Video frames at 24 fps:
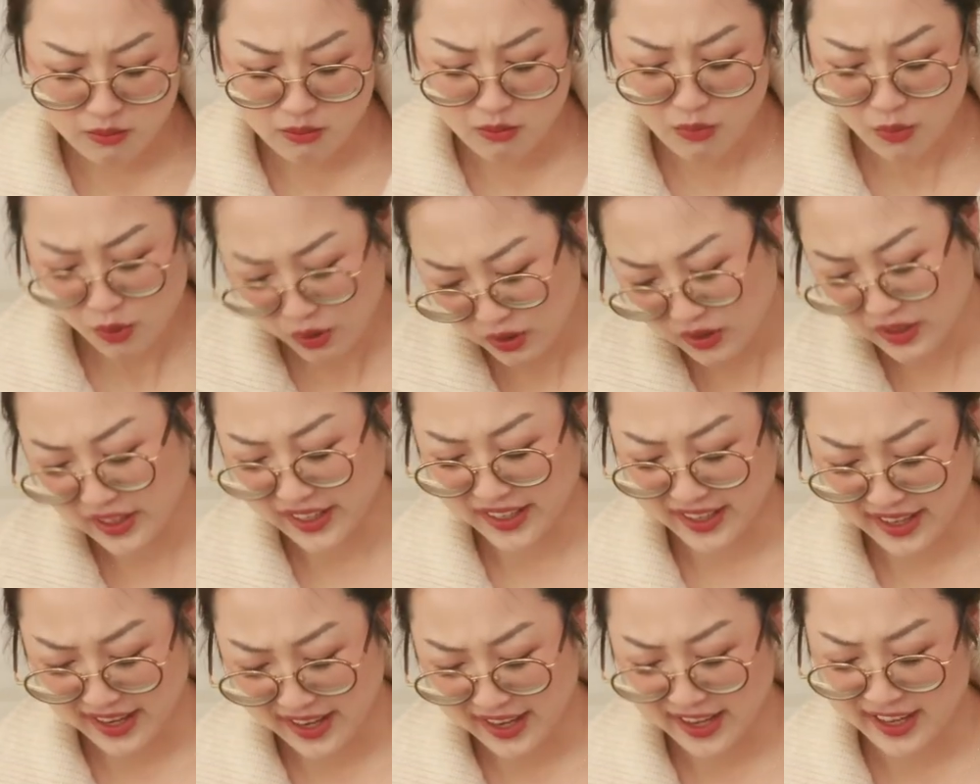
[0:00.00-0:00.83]
more
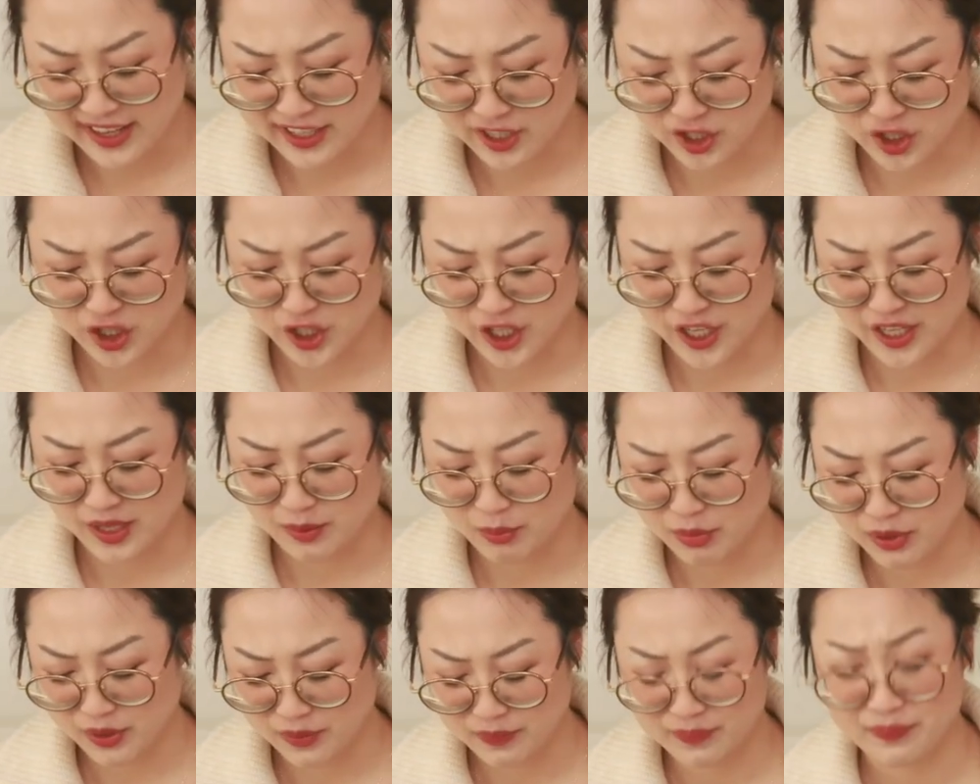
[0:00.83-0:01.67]
like a head
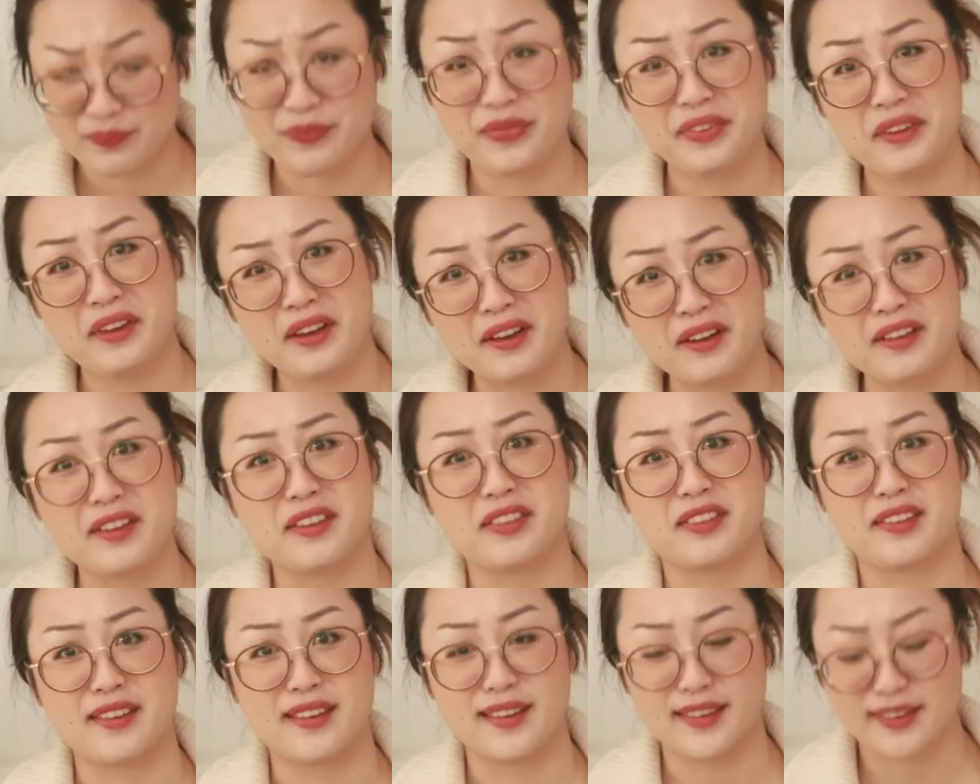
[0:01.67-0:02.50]
shape, I
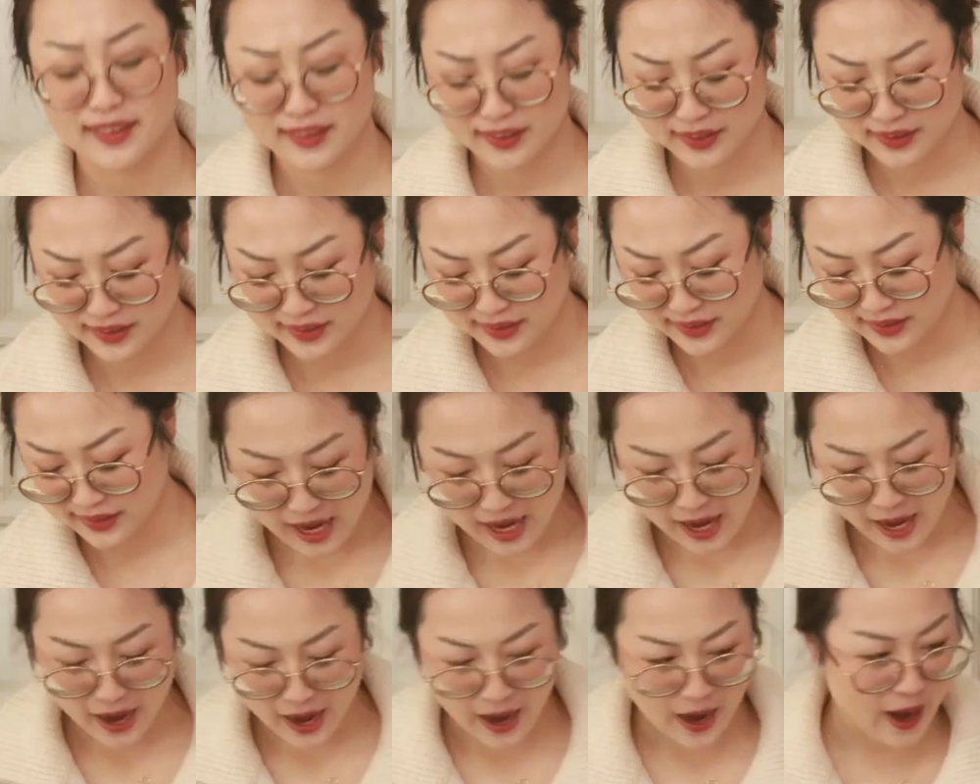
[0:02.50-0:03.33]
think.
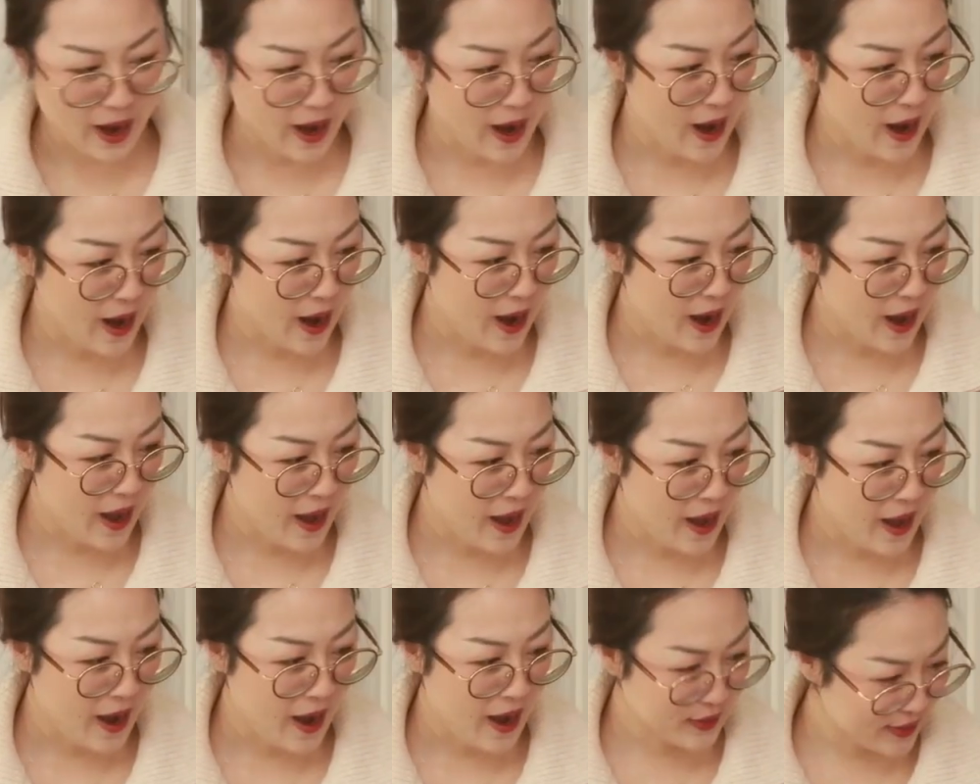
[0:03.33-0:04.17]

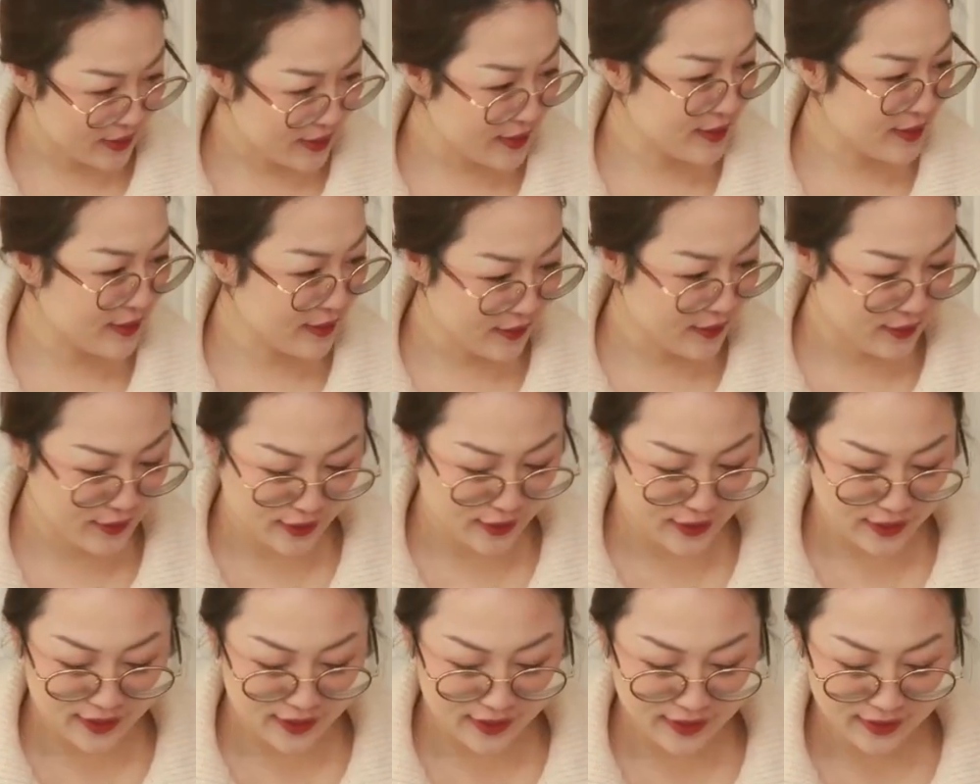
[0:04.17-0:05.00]
Does this look
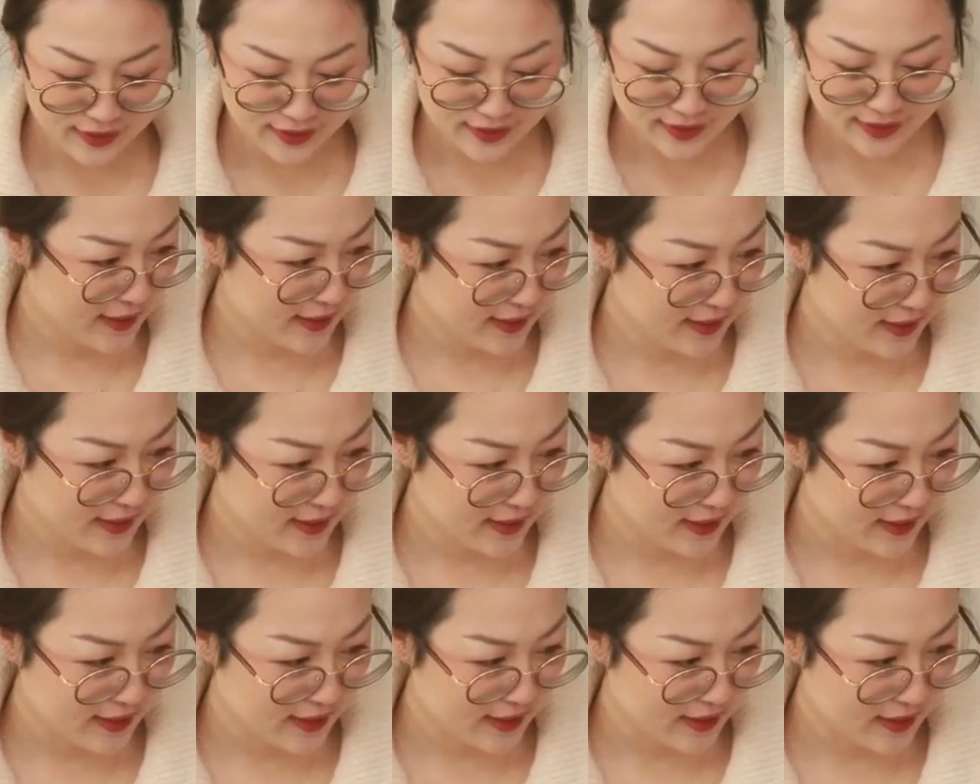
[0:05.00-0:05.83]
good?
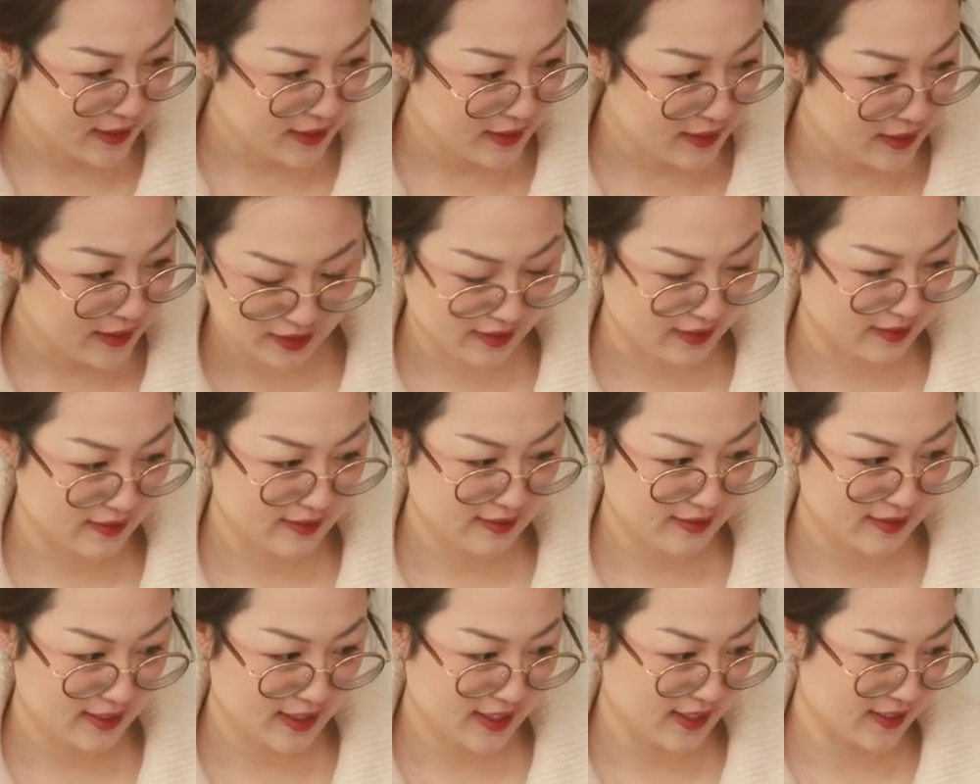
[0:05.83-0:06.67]
No,
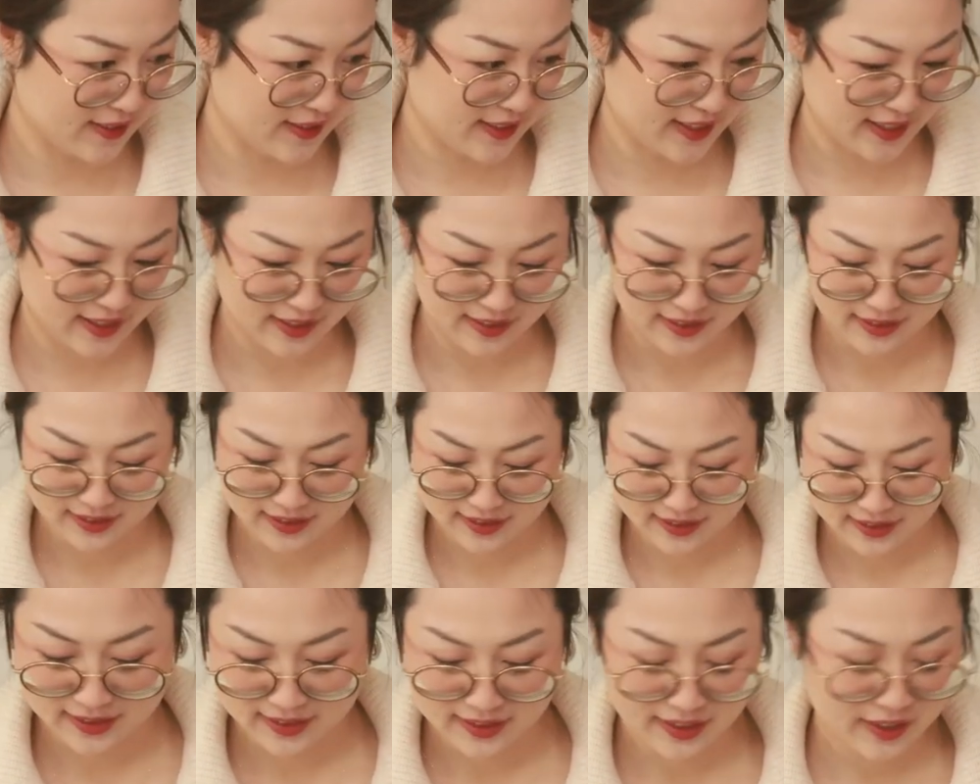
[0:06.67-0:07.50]
you don't care.
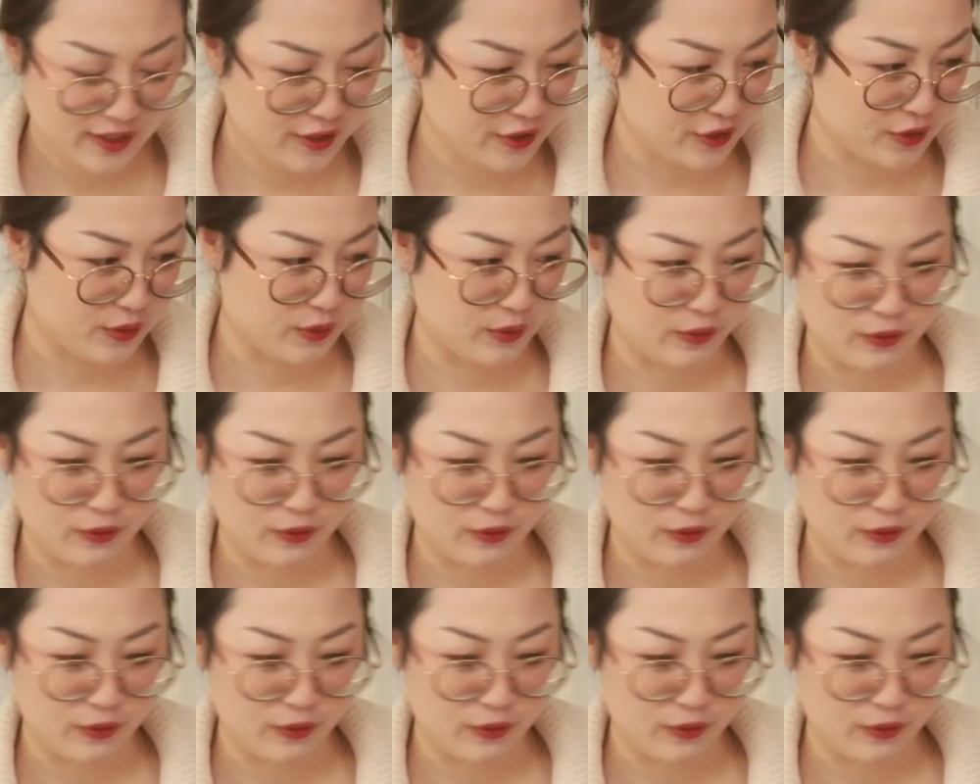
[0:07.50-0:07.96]
You just